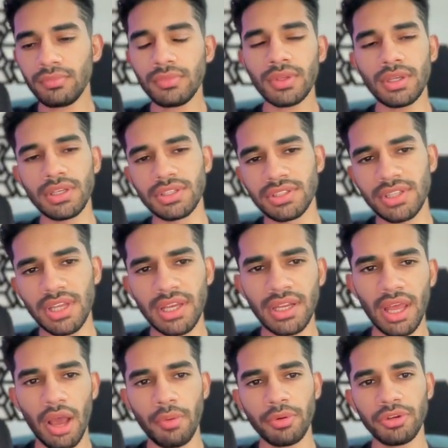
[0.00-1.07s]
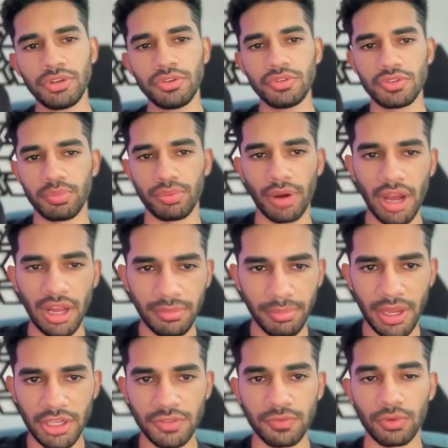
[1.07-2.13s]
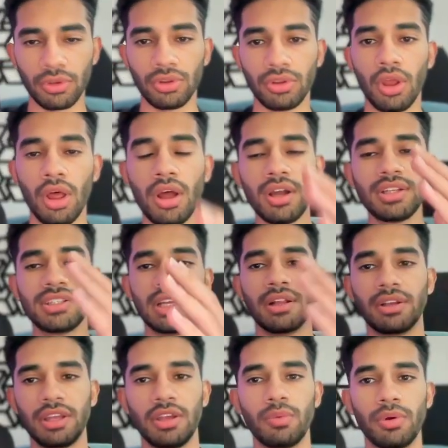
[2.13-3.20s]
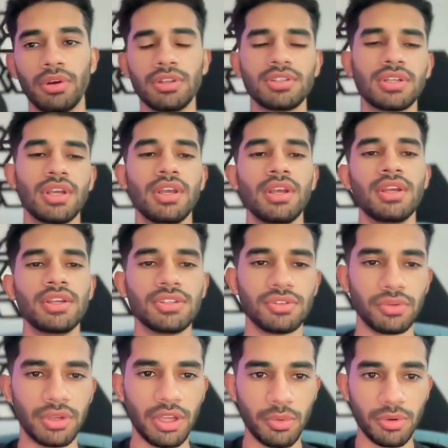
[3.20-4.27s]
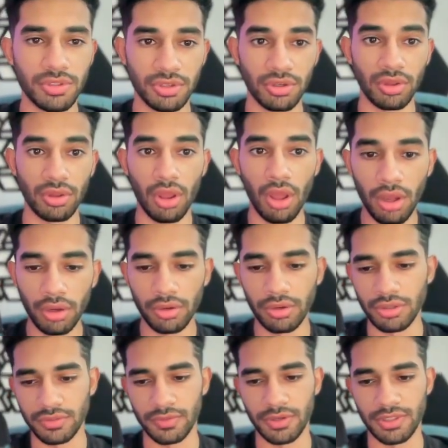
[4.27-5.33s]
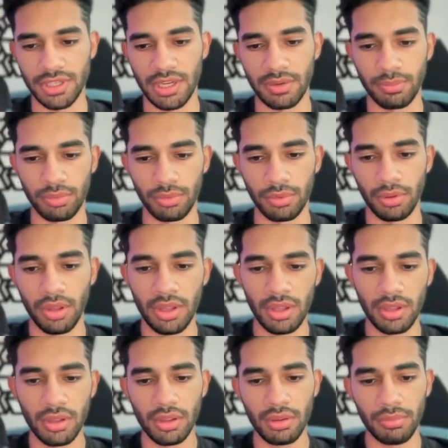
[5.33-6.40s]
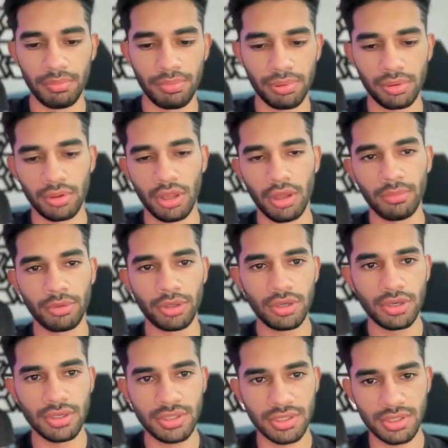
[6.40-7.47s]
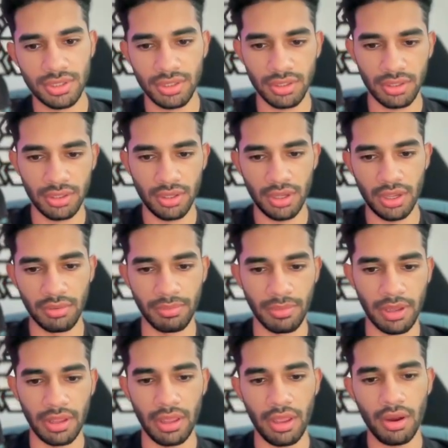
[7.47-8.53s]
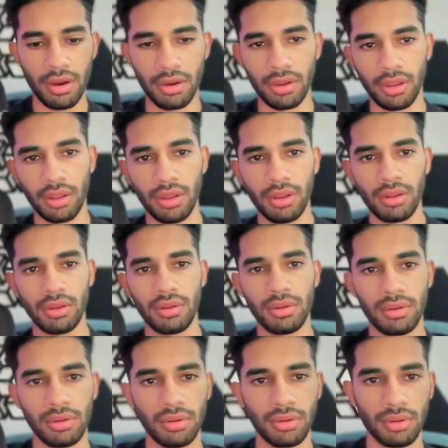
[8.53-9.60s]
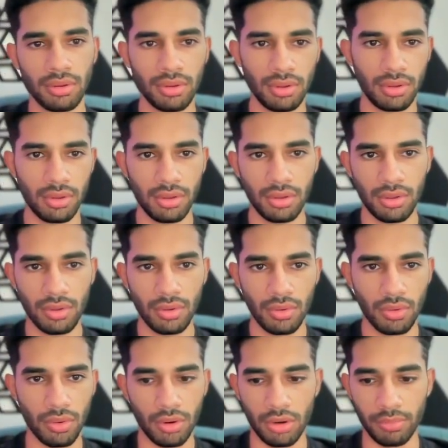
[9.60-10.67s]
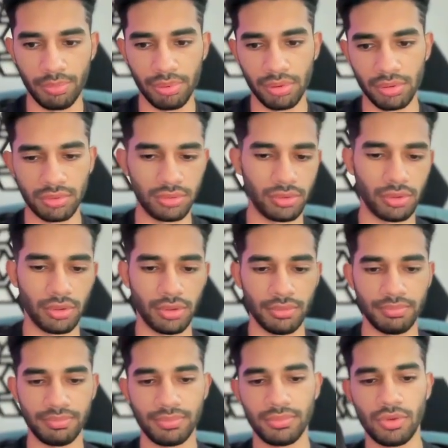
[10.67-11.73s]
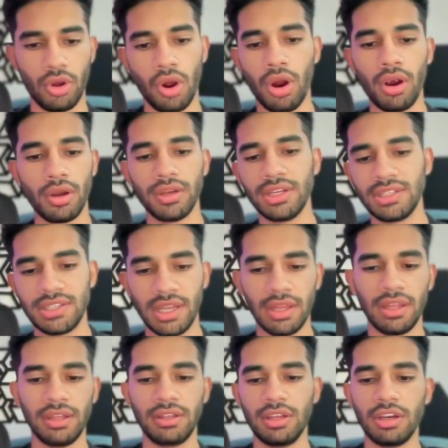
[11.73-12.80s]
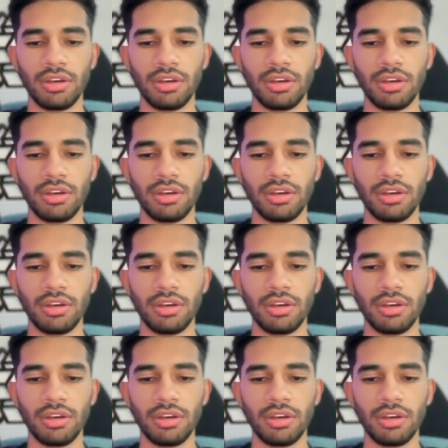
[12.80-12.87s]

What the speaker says: Instead, I would use broad match for long tail keywords. So keywords that are longer. So for example, plumbers in my area, or car detailing near